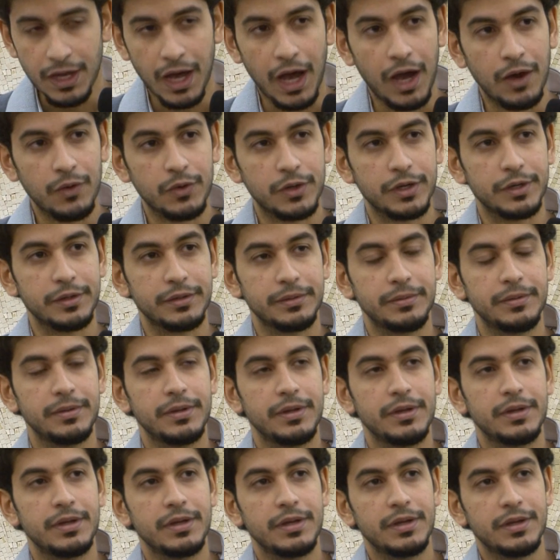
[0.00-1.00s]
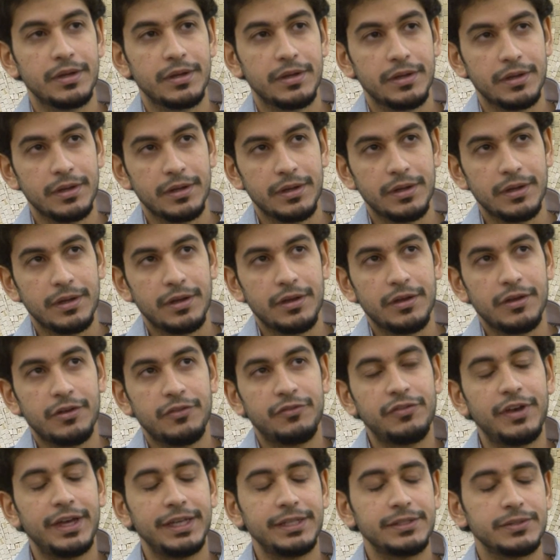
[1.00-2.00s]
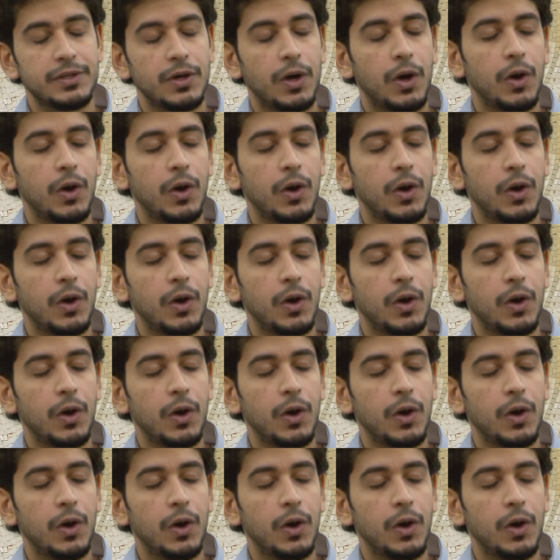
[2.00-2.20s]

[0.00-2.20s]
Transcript: our faint